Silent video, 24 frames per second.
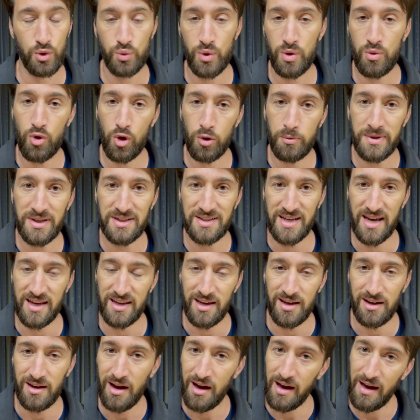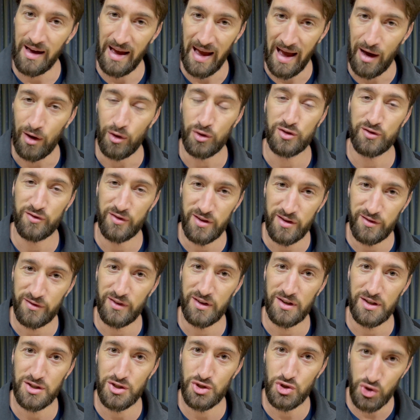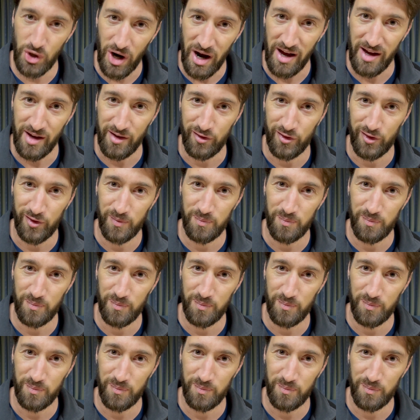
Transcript: we will be taking her out for the first drive.